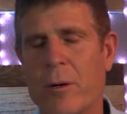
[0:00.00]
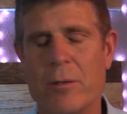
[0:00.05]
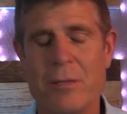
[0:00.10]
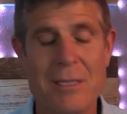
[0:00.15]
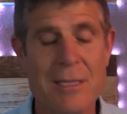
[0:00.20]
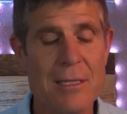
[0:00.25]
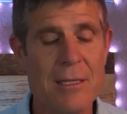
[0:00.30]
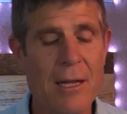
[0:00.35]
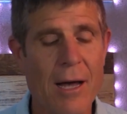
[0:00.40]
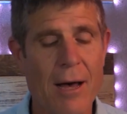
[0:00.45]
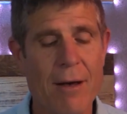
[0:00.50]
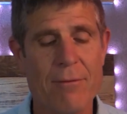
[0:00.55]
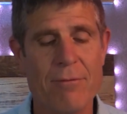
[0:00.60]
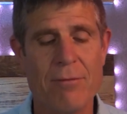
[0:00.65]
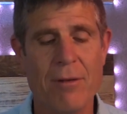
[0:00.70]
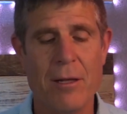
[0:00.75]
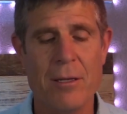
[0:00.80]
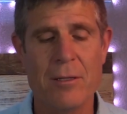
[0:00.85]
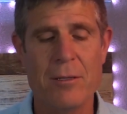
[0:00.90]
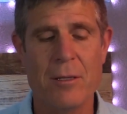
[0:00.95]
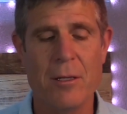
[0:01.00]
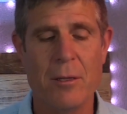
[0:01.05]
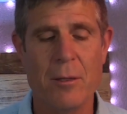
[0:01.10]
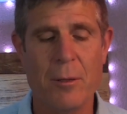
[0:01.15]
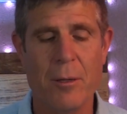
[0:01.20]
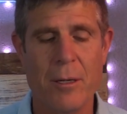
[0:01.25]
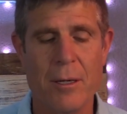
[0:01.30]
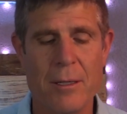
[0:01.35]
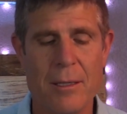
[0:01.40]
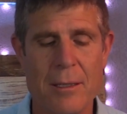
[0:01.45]
or did not follow the
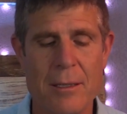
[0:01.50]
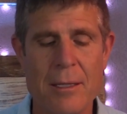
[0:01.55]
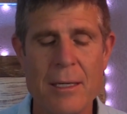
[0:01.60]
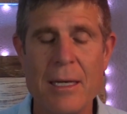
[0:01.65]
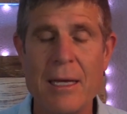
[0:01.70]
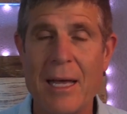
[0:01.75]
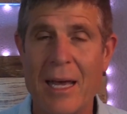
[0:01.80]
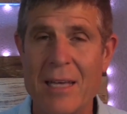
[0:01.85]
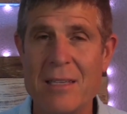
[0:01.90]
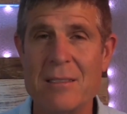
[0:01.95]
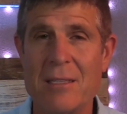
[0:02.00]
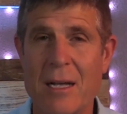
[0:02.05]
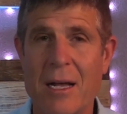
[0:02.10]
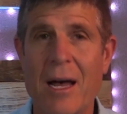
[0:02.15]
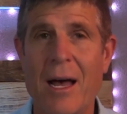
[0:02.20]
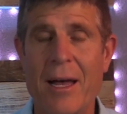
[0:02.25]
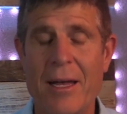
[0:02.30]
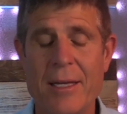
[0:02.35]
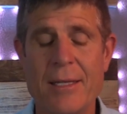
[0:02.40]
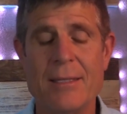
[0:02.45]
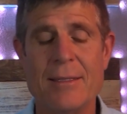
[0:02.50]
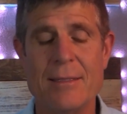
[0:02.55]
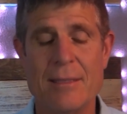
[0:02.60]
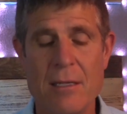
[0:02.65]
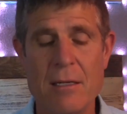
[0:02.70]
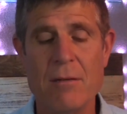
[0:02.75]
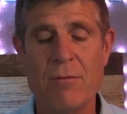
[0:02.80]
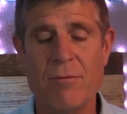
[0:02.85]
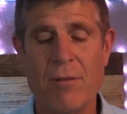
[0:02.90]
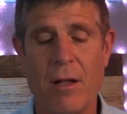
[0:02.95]
Lord and Hezekiah
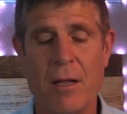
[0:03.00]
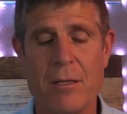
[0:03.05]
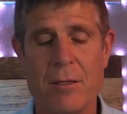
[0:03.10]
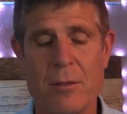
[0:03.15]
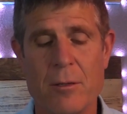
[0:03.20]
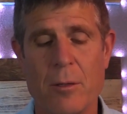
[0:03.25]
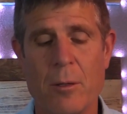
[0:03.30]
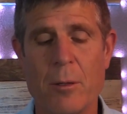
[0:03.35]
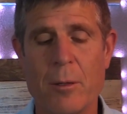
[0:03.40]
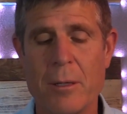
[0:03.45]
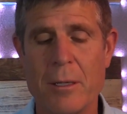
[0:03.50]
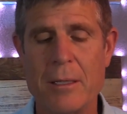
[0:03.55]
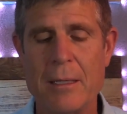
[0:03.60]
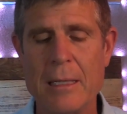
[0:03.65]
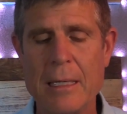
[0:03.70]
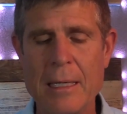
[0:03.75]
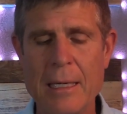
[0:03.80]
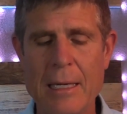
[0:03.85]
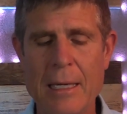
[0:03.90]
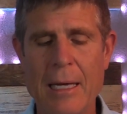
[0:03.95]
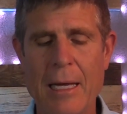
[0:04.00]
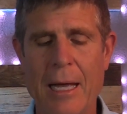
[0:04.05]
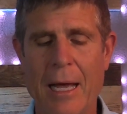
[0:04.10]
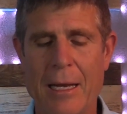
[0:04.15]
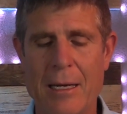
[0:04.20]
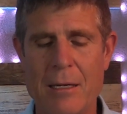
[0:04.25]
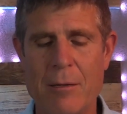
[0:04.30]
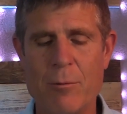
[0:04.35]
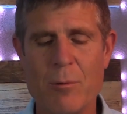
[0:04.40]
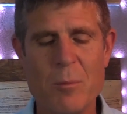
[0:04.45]
did follow the Lord
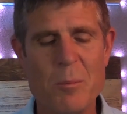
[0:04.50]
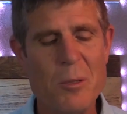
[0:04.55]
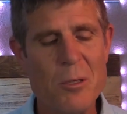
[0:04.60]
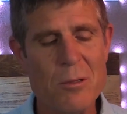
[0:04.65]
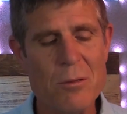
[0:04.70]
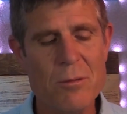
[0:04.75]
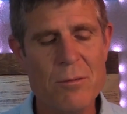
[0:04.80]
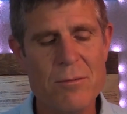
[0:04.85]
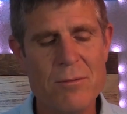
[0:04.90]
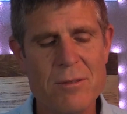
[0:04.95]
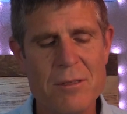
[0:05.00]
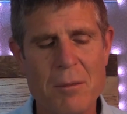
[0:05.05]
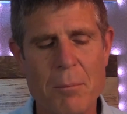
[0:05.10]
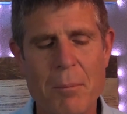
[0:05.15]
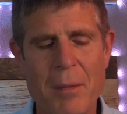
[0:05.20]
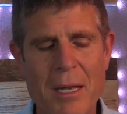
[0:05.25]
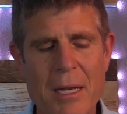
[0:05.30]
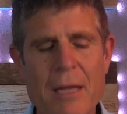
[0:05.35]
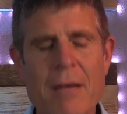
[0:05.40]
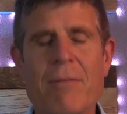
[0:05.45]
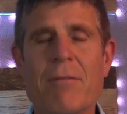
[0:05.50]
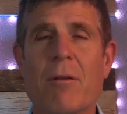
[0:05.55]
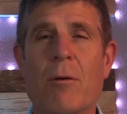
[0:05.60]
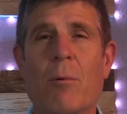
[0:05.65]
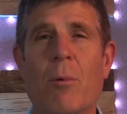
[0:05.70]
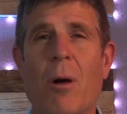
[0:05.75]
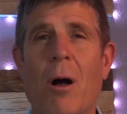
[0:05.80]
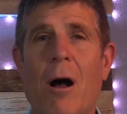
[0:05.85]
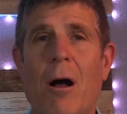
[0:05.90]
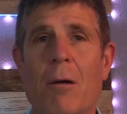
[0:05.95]
and he removed many of the
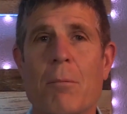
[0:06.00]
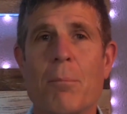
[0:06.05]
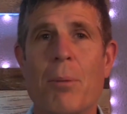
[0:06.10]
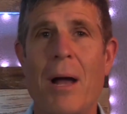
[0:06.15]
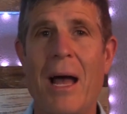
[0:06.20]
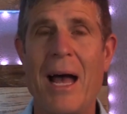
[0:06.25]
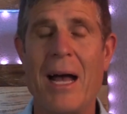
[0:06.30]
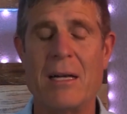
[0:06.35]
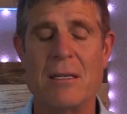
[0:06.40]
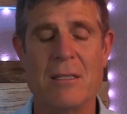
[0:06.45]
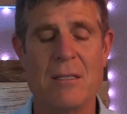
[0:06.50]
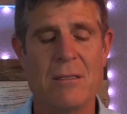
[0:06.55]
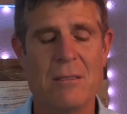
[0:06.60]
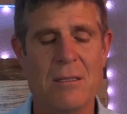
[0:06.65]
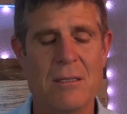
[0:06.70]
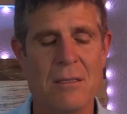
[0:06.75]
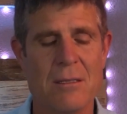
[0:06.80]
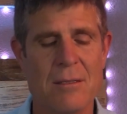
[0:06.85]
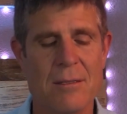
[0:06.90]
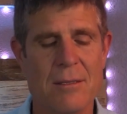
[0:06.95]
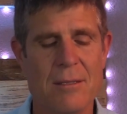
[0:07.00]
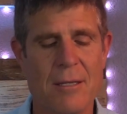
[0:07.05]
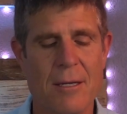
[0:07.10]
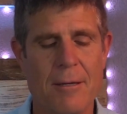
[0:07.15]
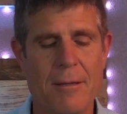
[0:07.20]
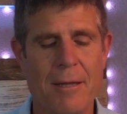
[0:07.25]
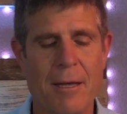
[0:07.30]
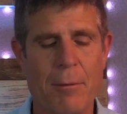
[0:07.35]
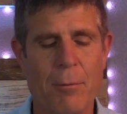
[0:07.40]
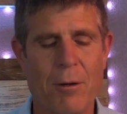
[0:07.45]
wrong practices
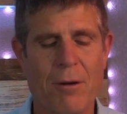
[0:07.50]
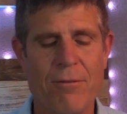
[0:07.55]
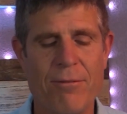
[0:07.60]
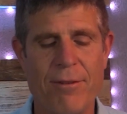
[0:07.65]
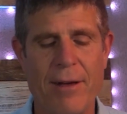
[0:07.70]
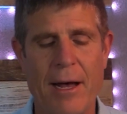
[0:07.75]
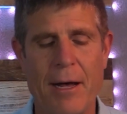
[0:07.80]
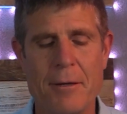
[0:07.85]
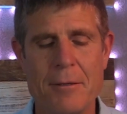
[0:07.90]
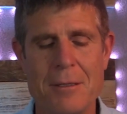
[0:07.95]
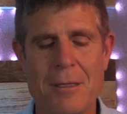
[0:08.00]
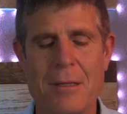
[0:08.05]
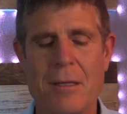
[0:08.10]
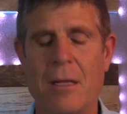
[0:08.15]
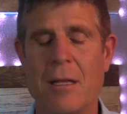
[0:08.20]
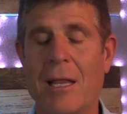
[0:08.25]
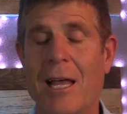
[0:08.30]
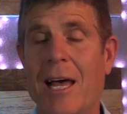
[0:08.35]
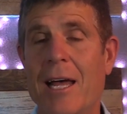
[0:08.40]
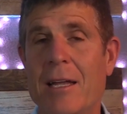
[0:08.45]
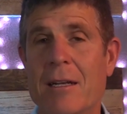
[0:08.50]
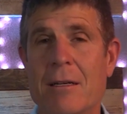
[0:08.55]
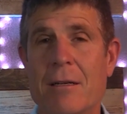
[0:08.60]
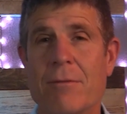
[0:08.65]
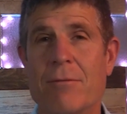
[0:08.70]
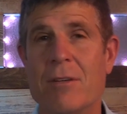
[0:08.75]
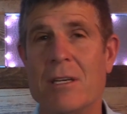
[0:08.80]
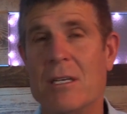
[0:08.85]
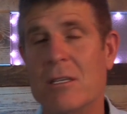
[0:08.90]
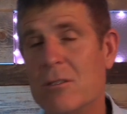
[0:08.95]
that were found in the land
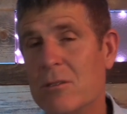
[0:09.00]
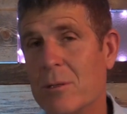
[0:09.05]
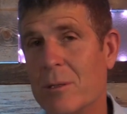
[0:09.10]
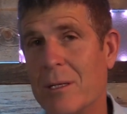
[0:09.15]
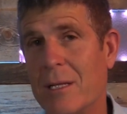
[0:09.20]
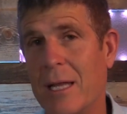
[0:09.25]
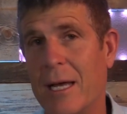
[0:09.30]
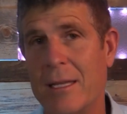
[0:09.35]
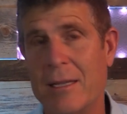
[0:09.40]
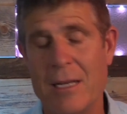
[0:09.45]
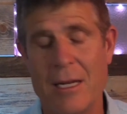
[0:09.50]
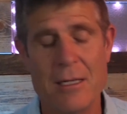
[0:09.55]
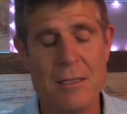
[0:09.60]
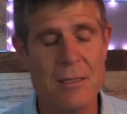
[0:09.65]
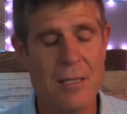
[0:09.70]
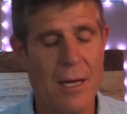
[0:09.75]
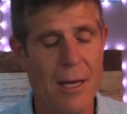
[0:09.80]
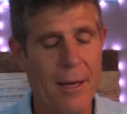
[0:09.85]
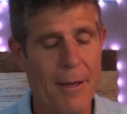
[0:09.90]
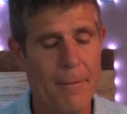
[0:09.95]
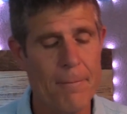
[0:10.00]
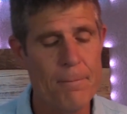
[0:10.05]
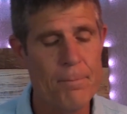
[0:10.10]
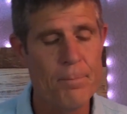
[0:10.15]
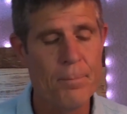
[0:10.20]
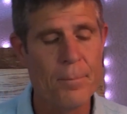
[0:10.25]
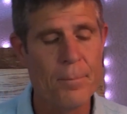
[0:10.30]
of Israel at that time.